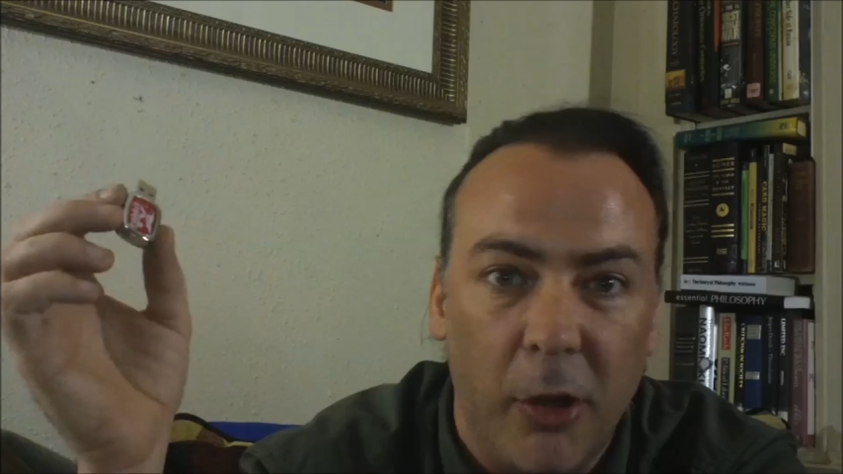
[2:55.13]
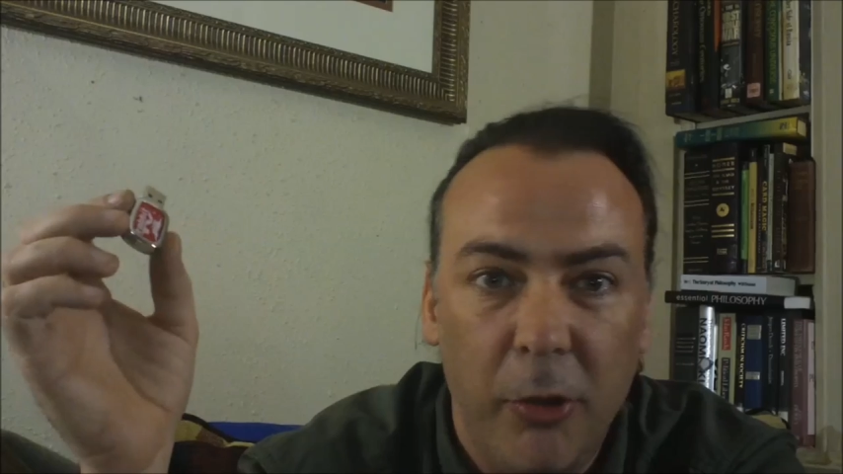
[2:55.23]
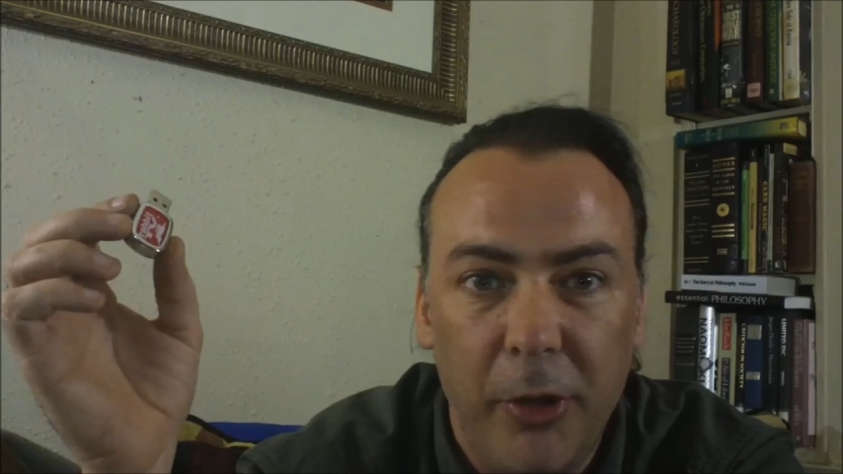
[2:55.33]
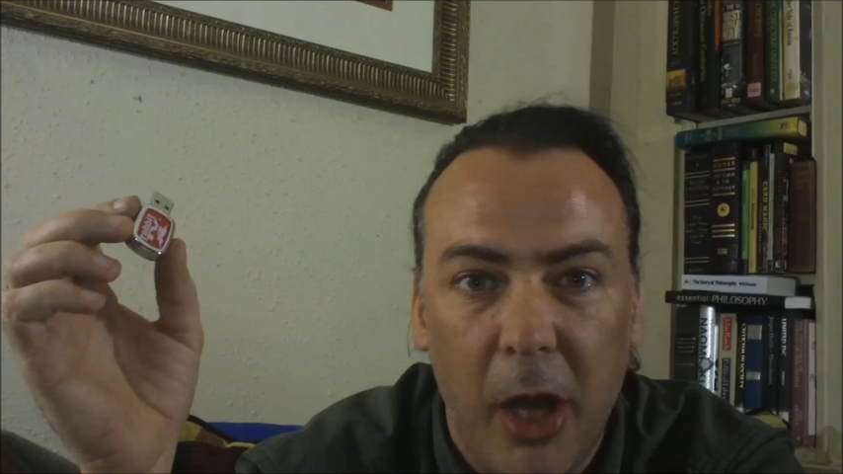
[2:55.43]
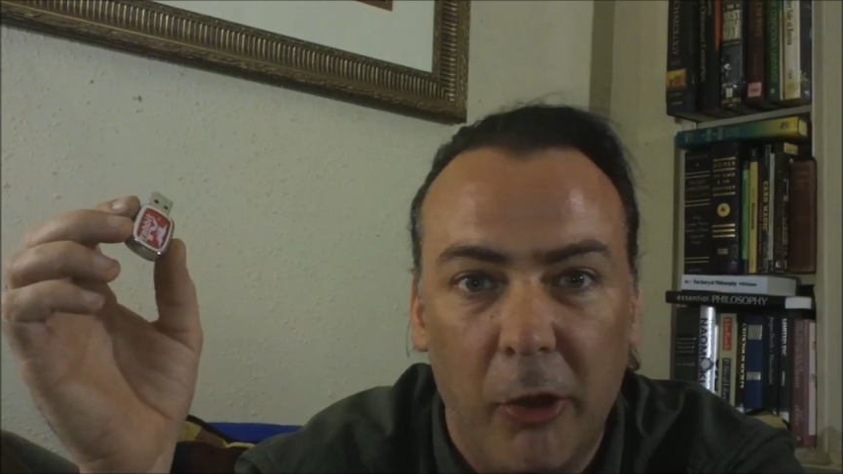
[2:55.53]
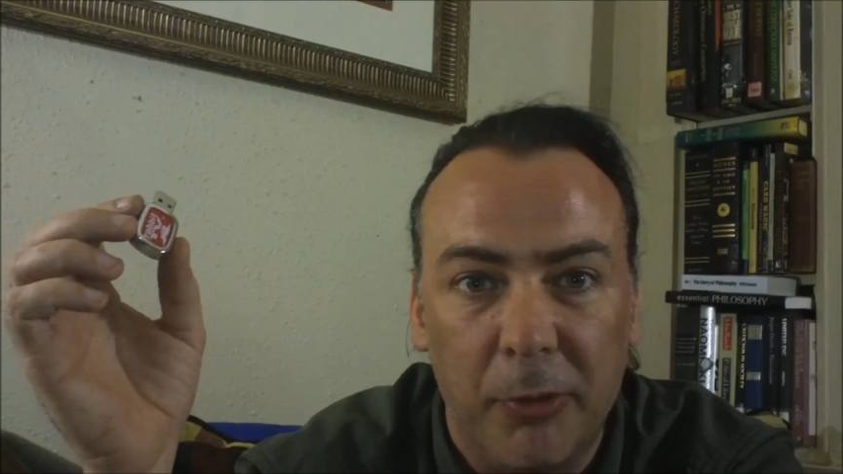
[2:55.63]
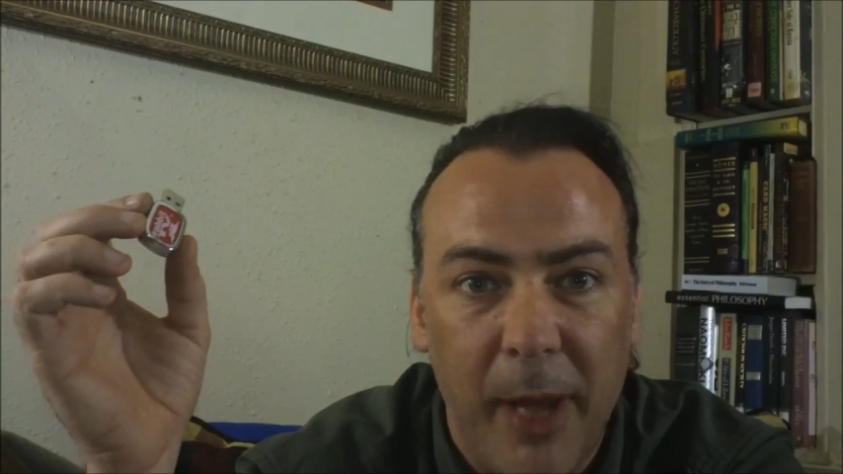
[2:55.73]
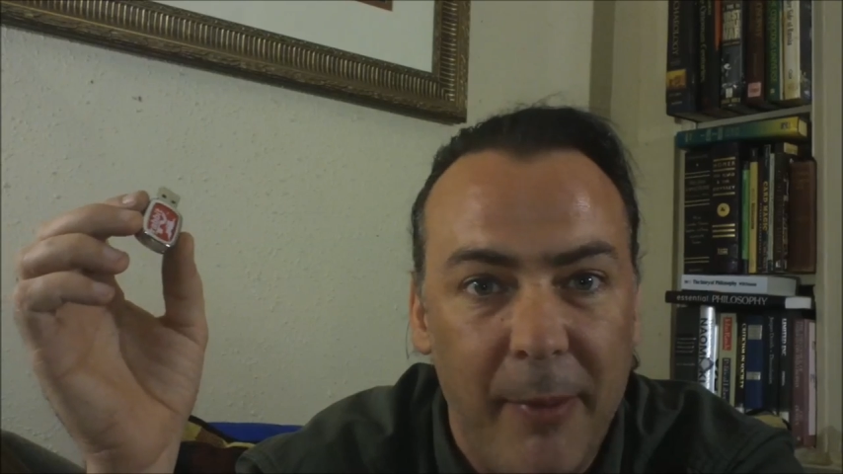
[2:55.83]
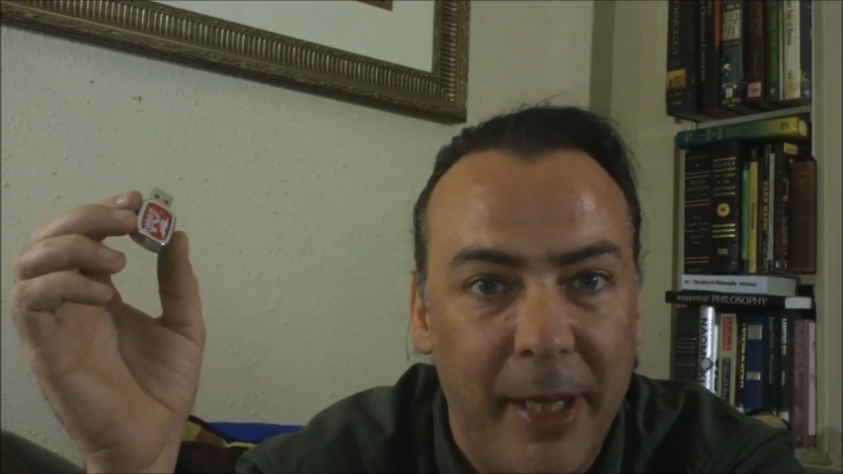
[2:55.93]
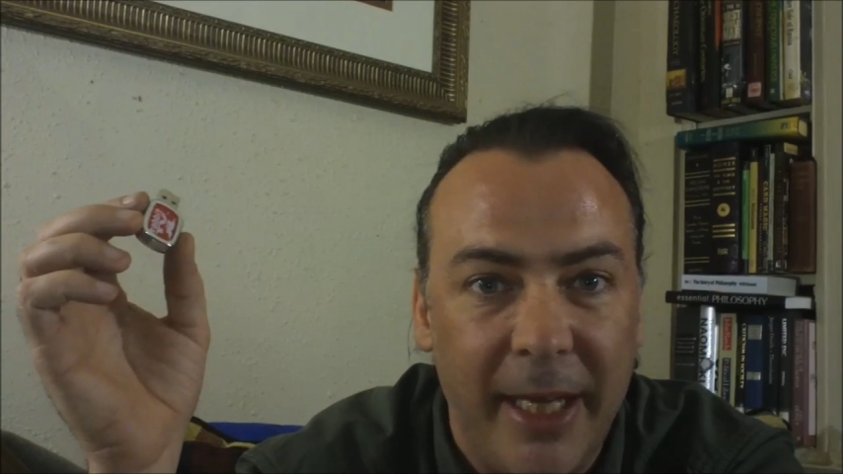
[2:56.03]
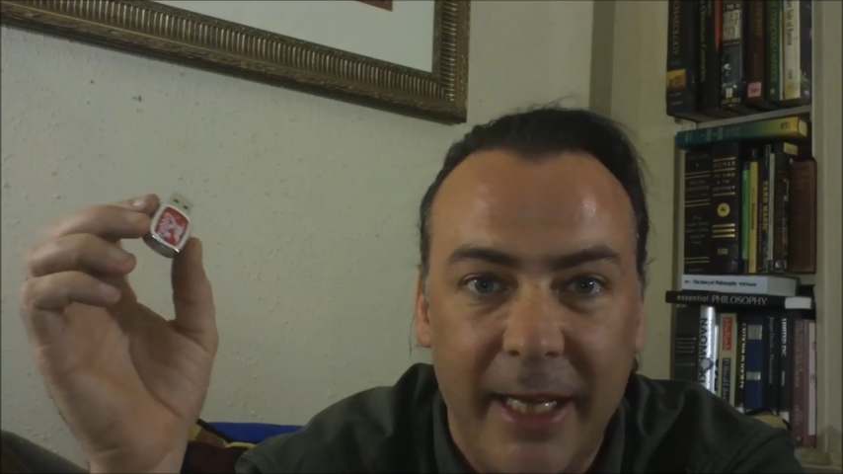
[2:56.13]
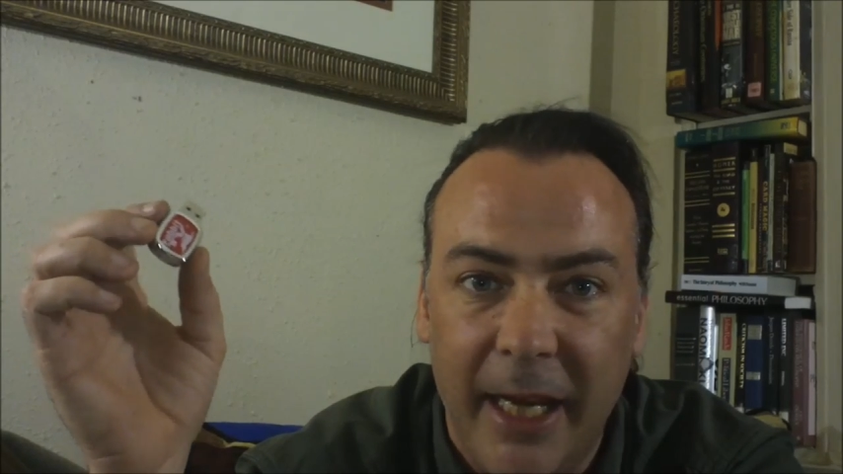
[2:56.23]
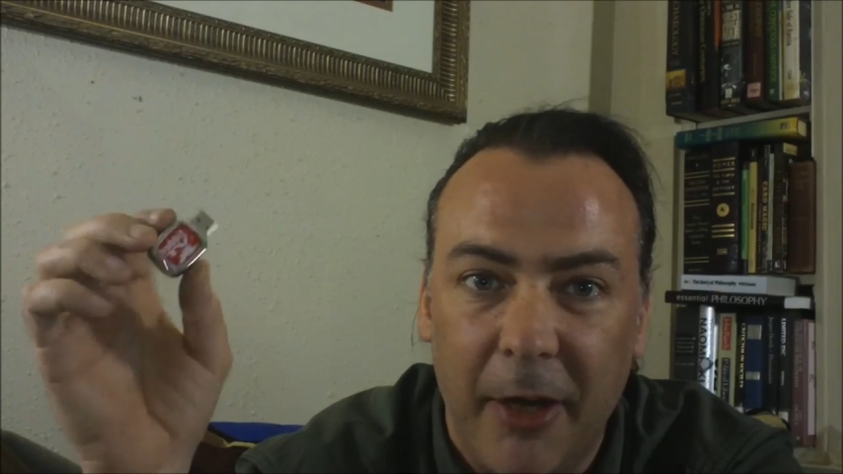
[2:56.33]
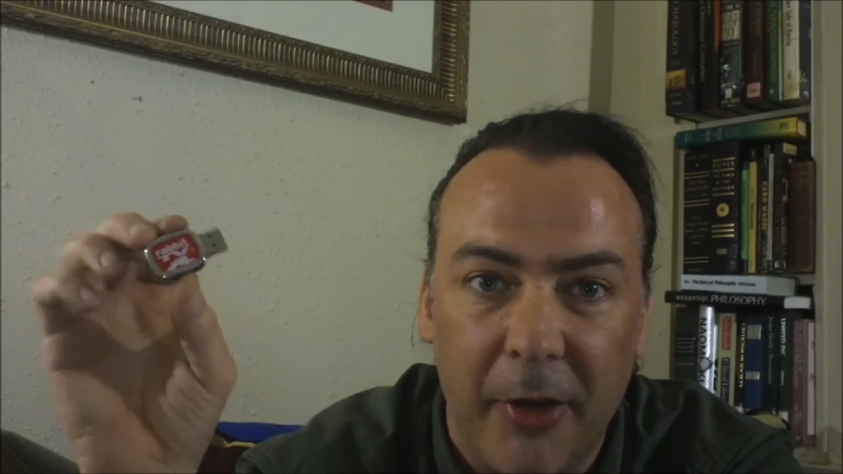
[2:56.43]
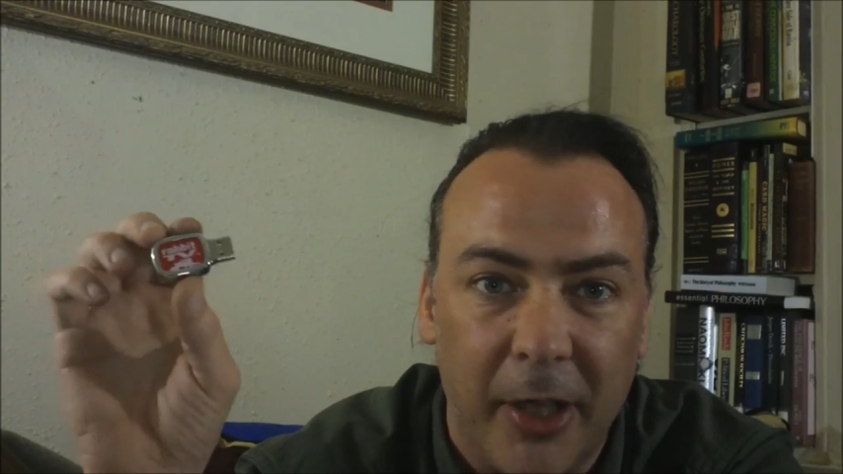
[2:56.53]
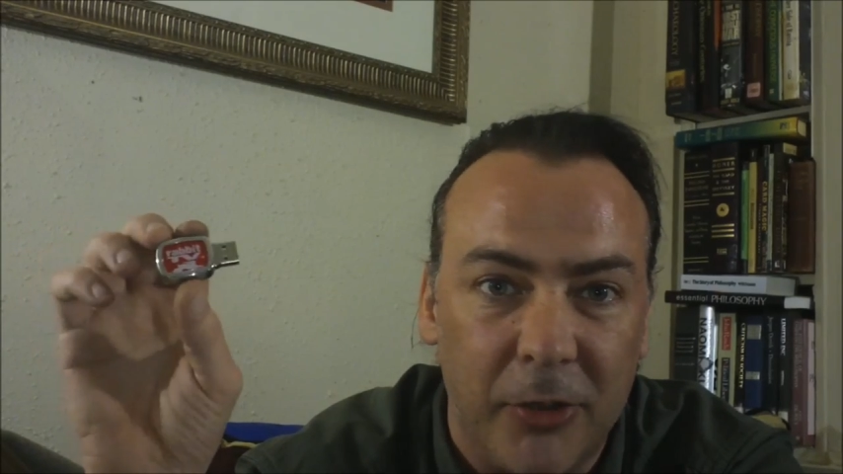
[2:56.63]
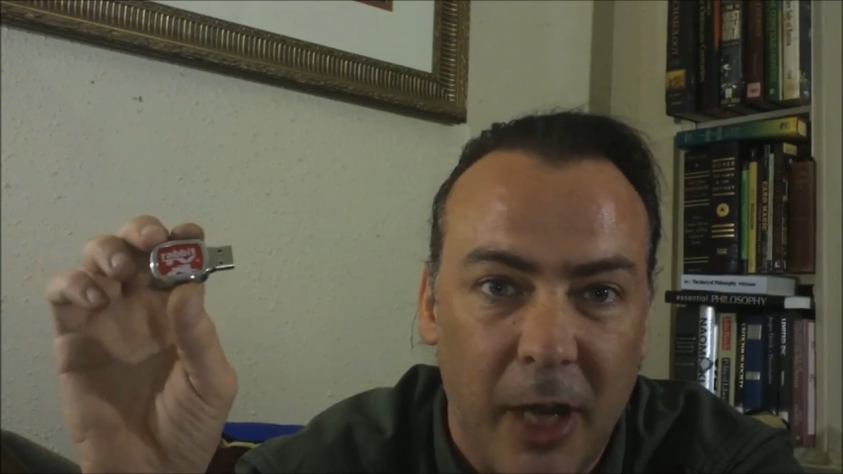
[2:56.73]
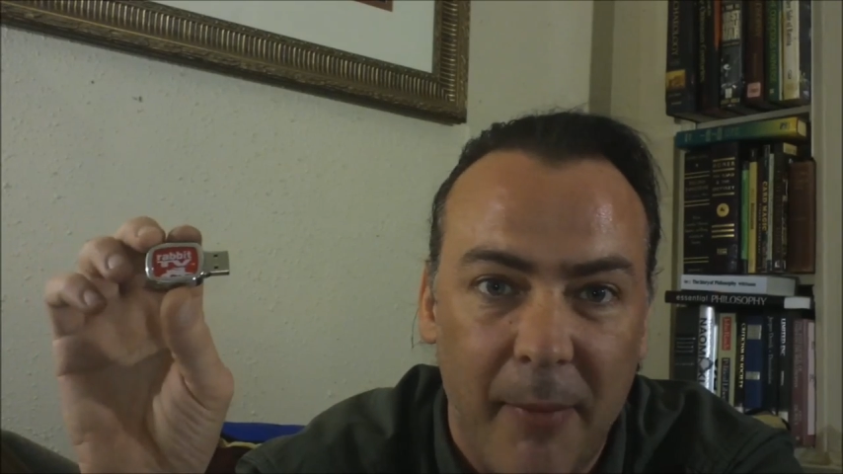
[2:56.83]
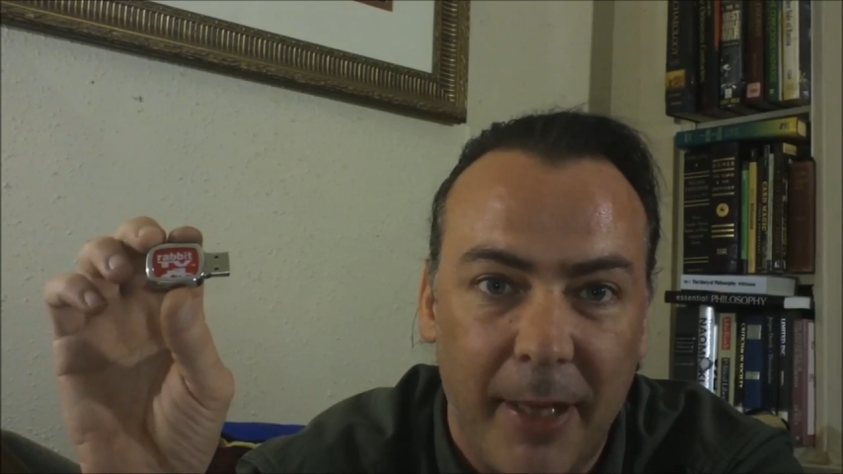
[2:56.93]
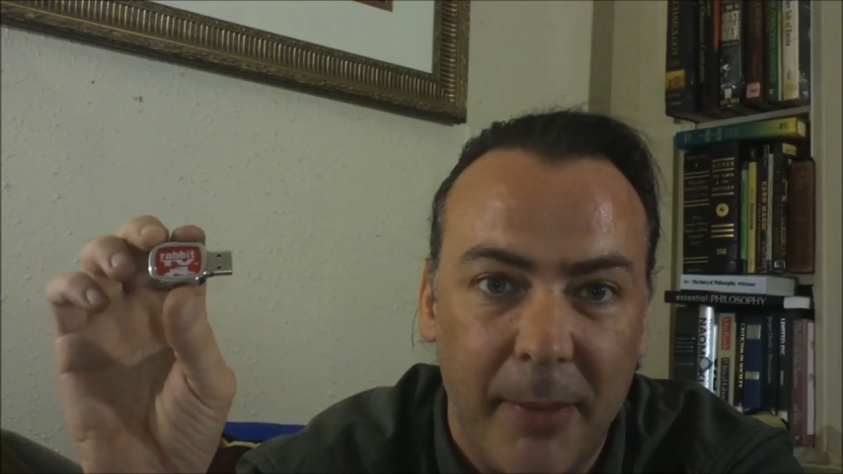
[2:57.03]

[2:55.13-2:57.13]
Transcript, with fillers: So who knows, maybe in a year they're going to try and